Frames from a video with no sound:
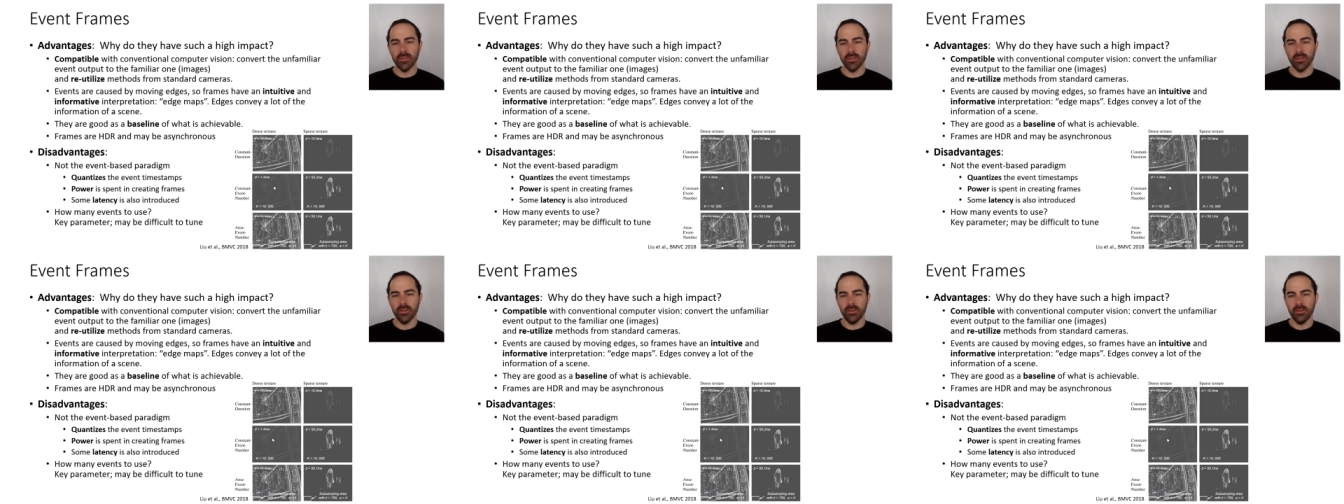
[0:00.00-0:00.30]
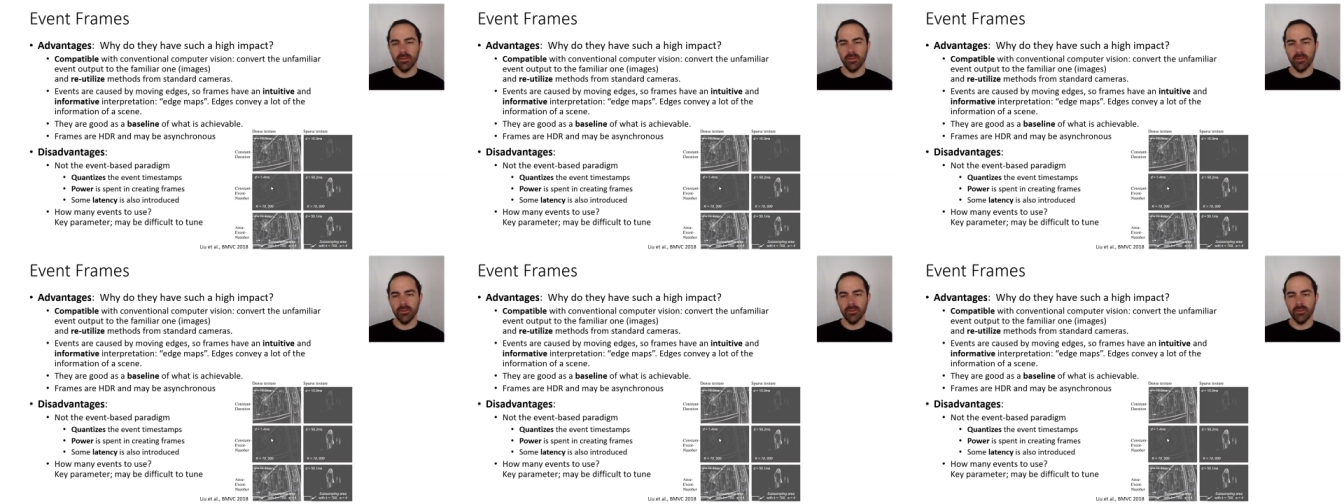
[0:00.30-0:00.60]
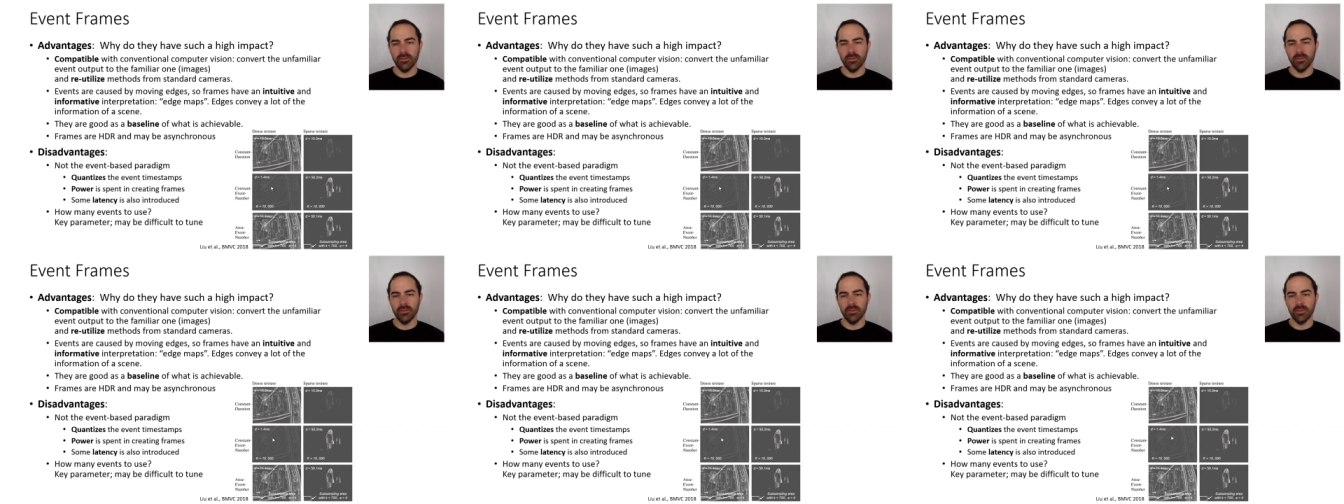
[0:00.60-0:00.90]

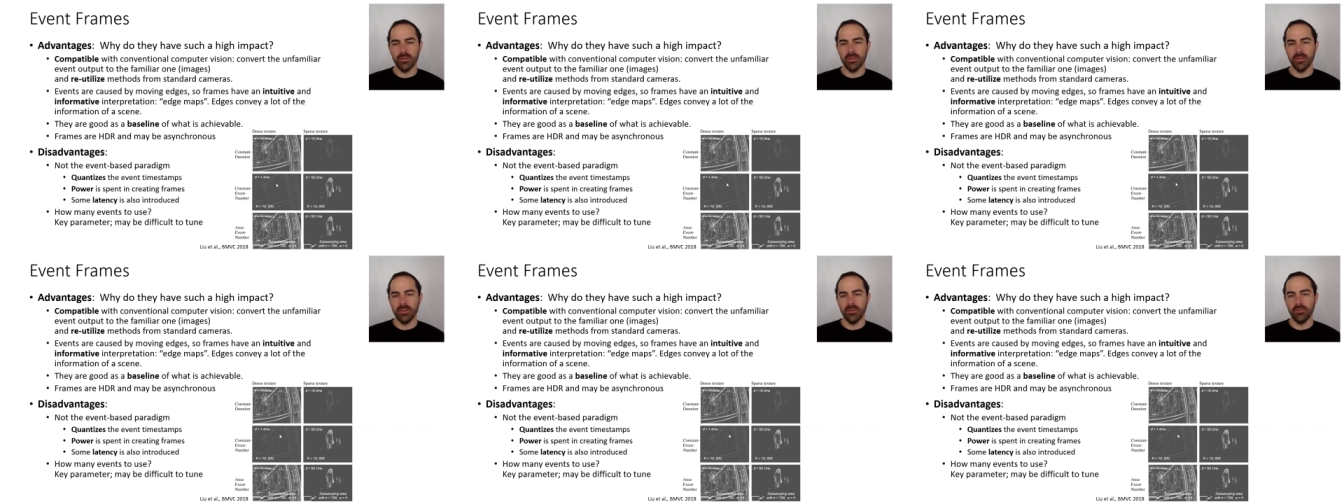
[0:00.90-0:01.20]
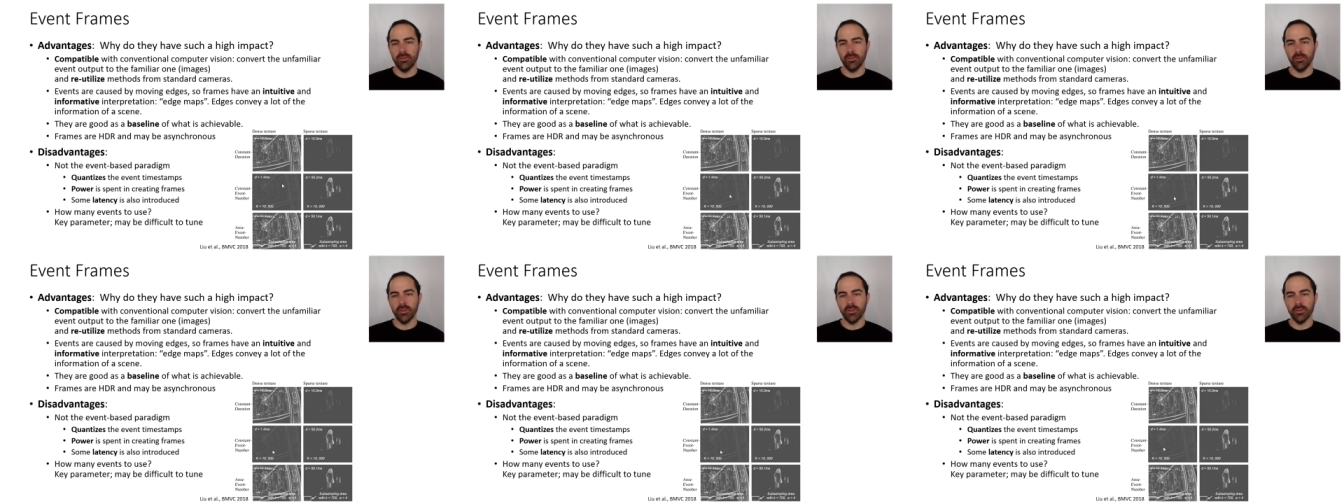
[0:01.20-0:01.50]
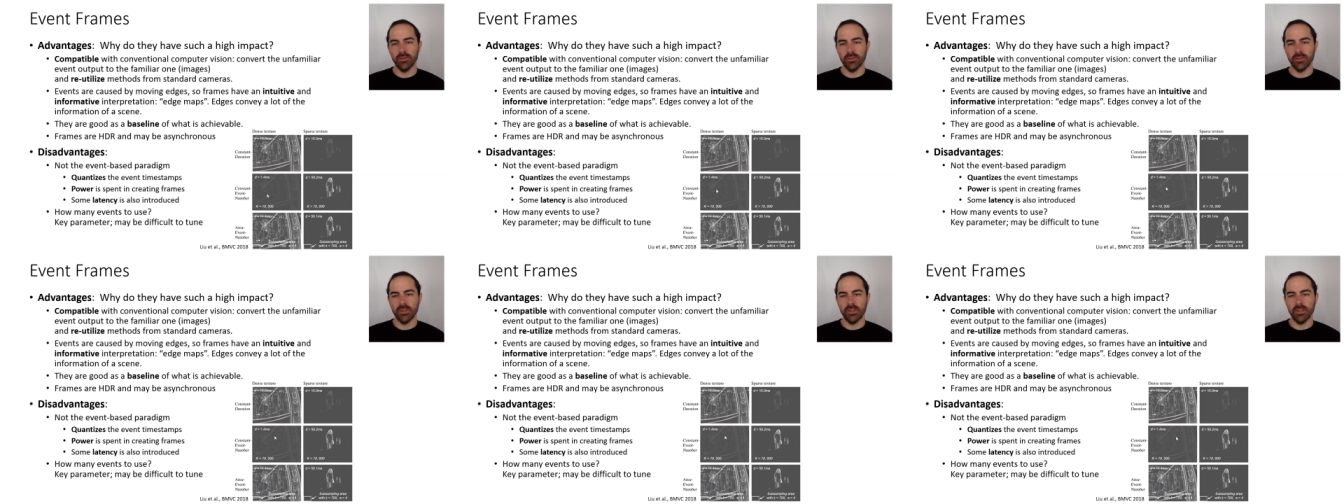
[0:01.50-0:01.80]
Uh, therefore, we
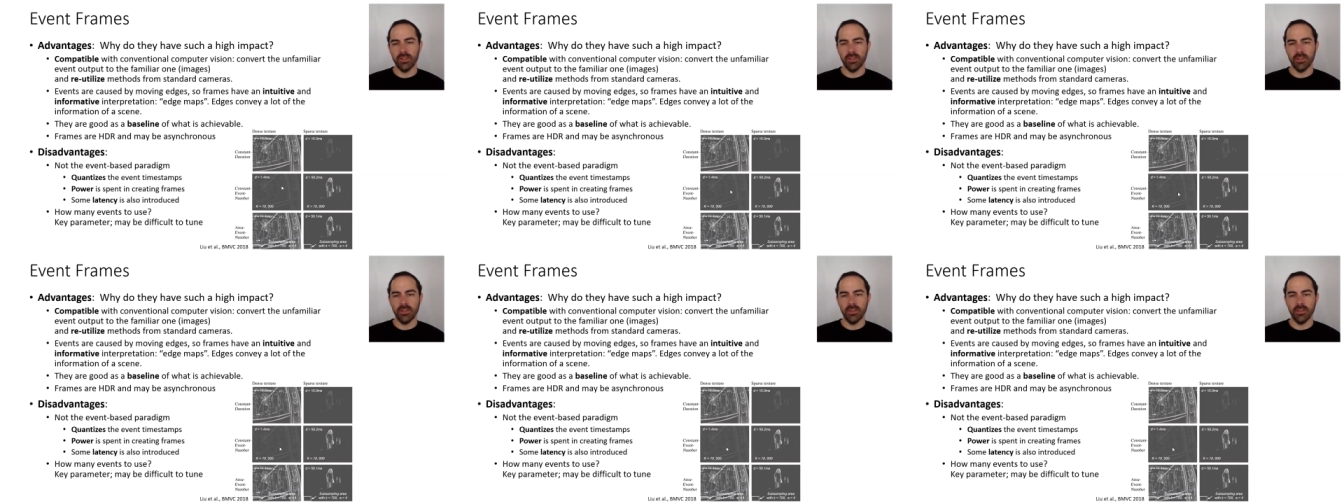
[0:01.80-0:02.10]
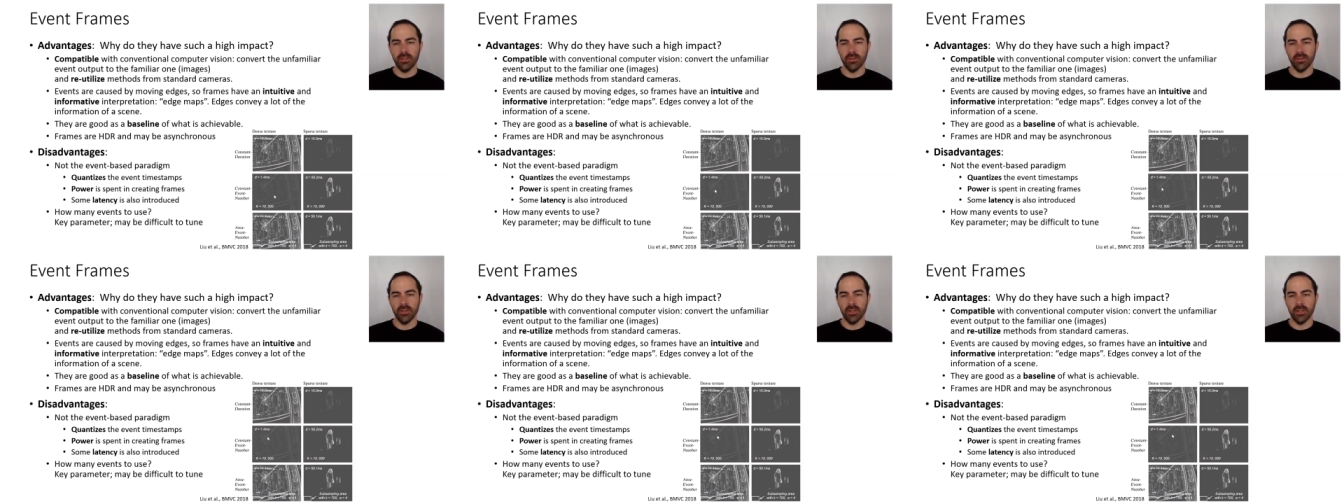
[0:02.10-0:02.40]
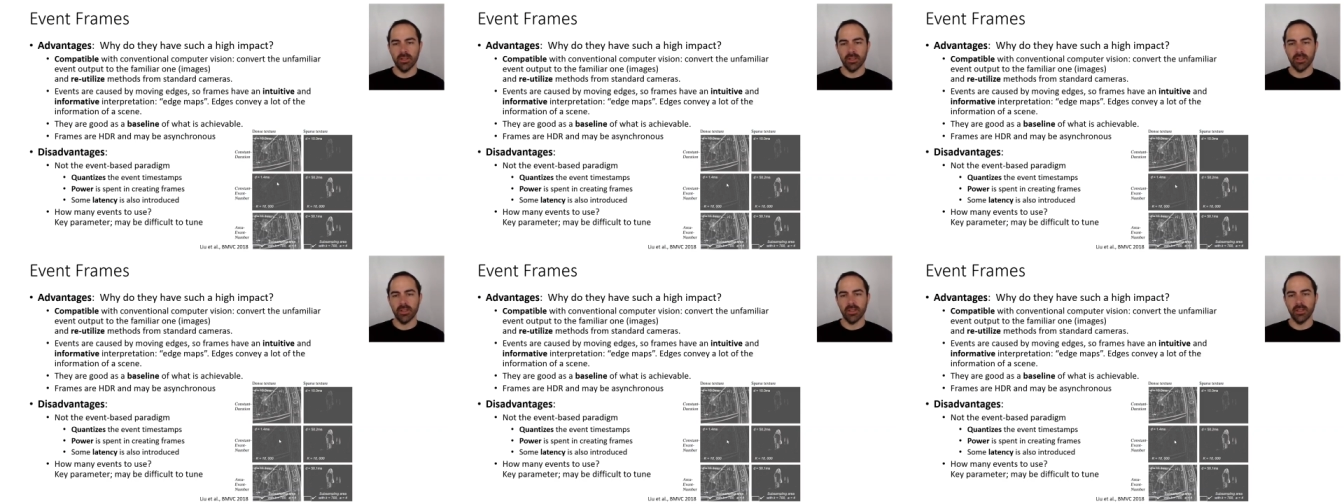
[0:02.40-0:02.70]
don't see here
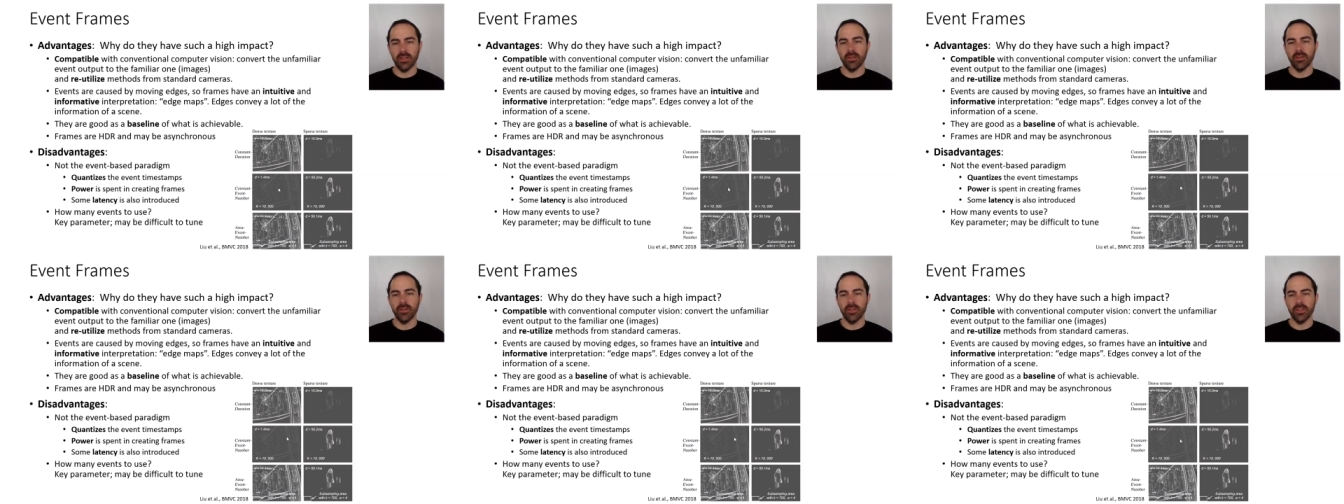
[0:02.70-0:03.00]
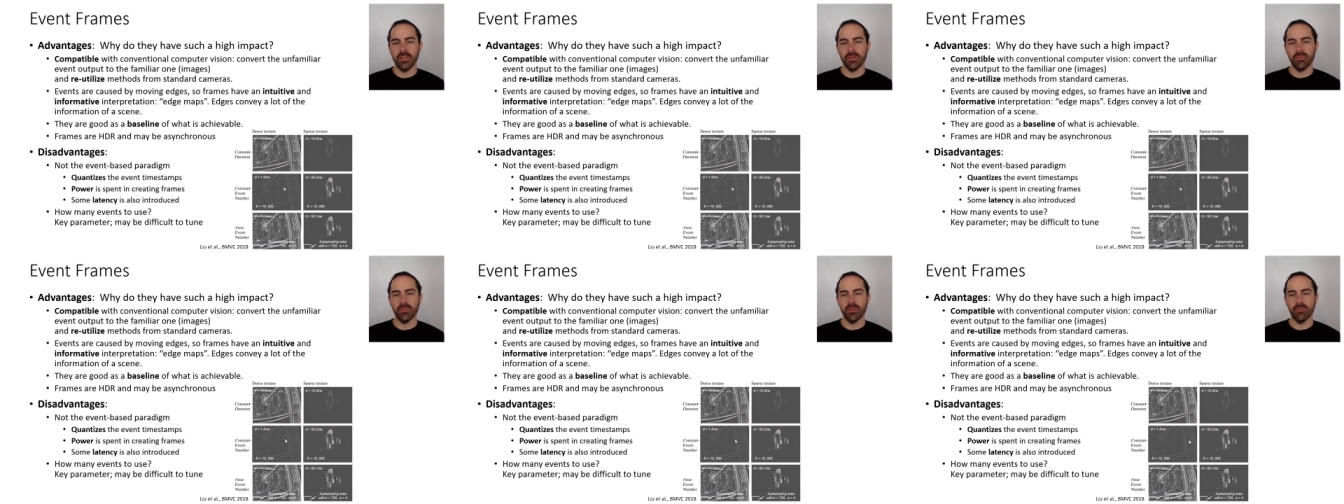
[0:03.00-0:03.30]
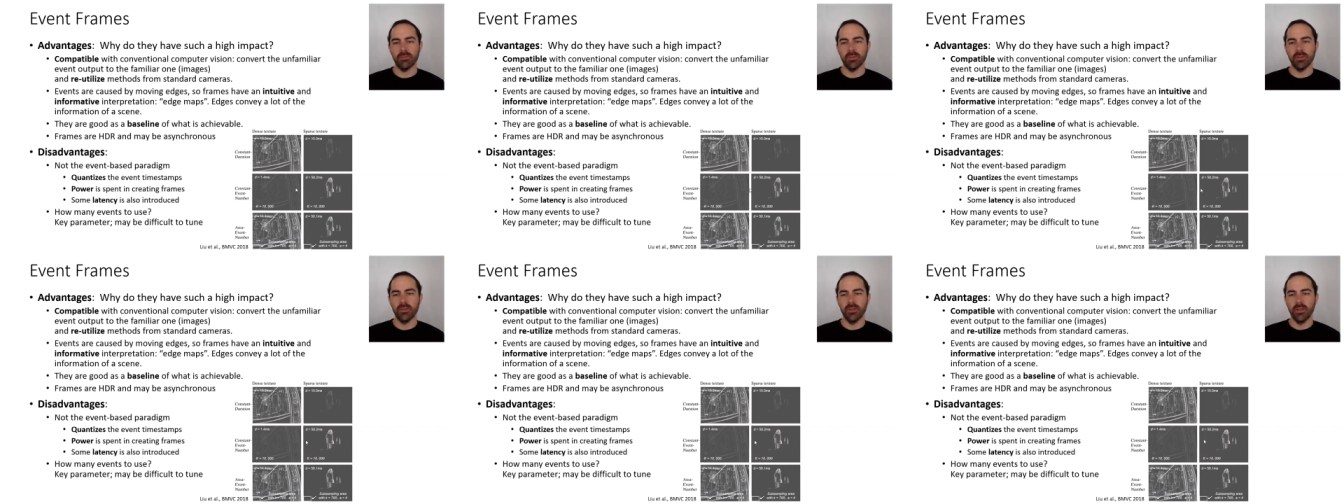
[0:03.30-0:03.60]
like a clear edge map.